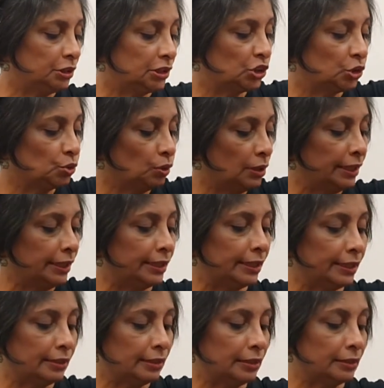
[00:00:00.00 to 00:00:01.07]
Swirling
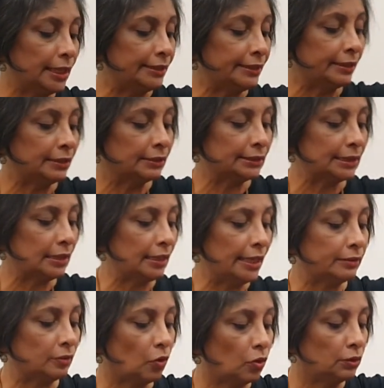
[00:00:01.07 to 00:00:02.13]
it and let
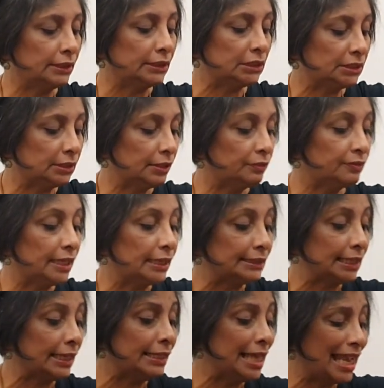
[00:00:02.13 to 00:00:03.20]
all these, if there's
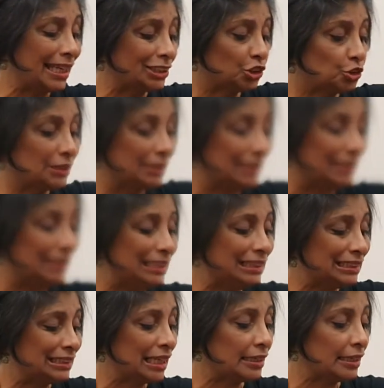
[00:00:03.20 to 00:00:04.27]
any extra seeds
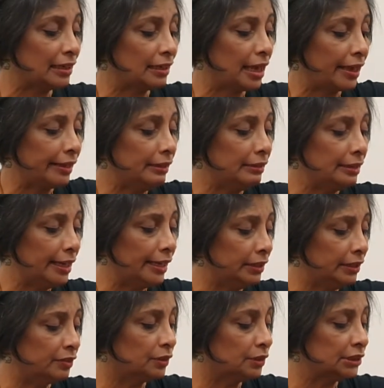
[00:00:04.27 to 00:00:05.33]
that are lying there,
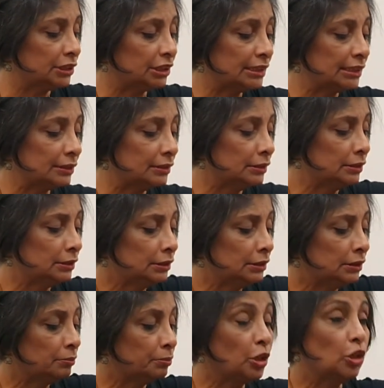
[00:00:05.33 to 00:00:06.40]
it will just,
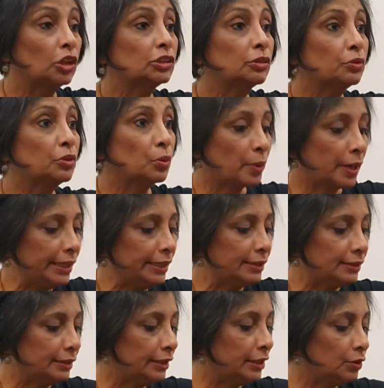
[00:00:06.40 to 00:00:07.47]
because of the
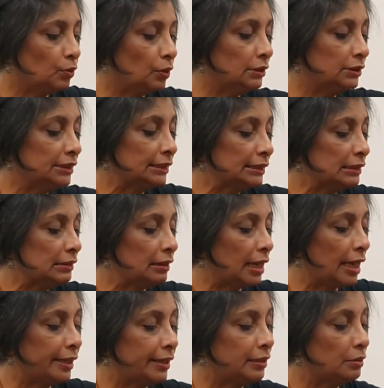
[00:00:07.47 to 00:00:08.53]
weight, it will just
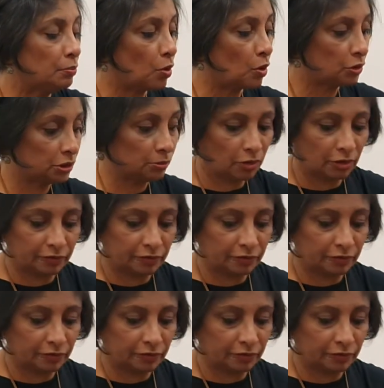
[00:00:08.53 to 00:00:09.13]
lie in the bottom